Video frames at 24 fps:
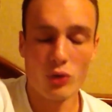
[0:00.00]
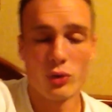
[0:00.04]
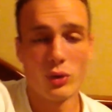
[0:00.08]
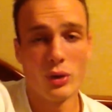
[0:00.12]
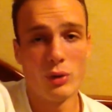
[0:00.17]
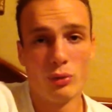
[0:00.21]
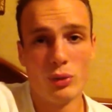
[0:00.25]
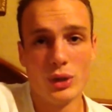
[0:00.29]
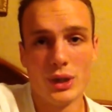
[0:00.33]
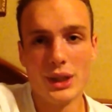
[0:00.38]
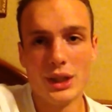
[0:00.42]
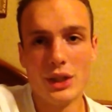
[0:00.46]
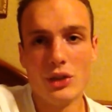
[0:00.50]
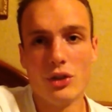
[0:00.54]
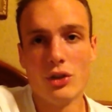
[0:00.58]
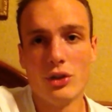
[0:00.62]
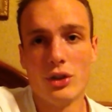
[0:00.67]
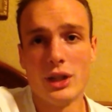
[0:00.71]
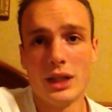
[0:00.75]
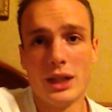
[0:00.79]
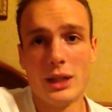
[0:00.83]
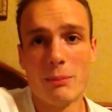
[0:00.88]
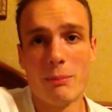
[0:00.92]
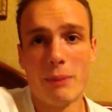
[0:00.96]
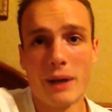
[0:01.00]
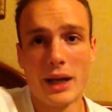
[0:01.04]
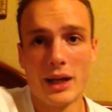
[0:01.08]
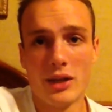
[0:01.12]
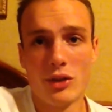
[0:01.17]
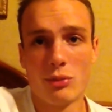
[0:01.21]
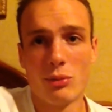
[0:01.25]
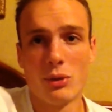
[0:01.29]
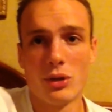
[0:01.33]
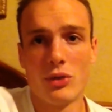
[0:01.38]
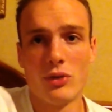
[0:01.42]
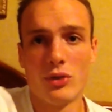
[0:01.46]
So I really do need to
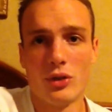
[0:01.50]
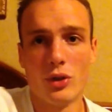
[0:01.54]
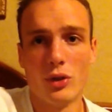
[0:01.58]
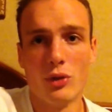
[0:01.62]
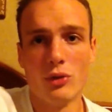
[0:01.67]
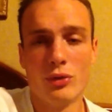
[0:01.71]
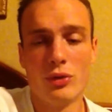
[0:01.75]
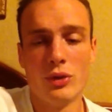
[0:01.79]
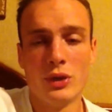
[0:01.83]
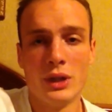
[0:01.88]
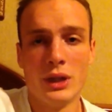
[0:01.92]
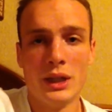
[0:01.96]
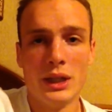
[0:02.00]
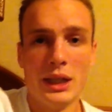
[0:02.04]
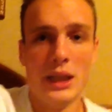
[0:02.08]
pace myself.